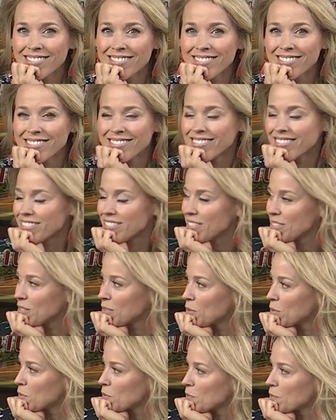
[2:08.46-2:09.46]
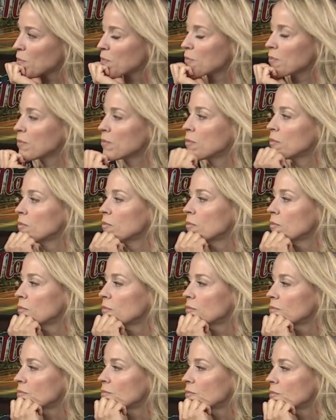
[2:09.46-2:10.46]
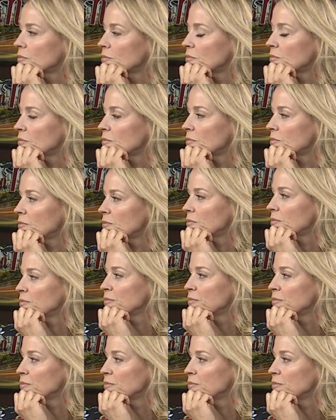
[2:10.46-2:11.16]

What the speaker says: (silent)